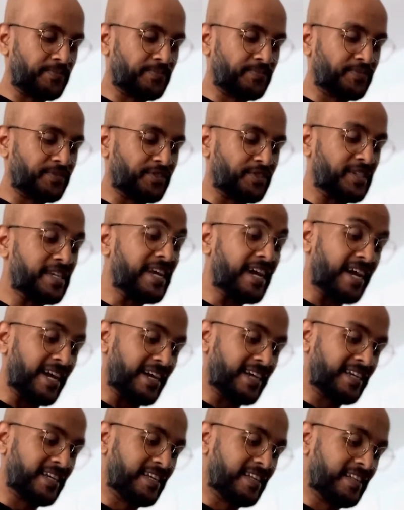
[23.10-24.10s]
So yeah,
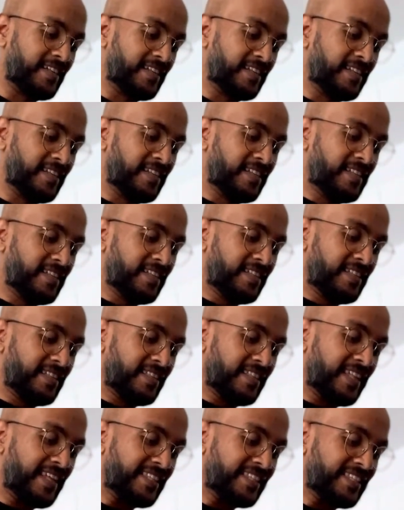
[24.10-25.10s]

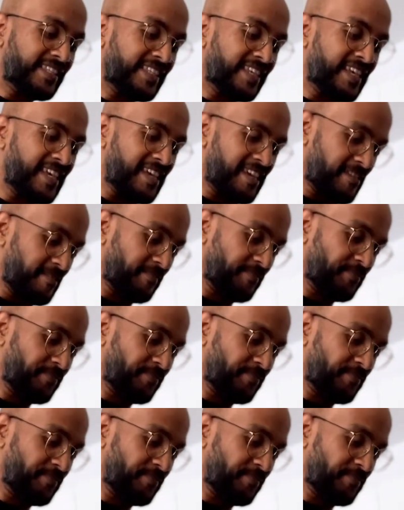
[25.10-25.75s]
let's see.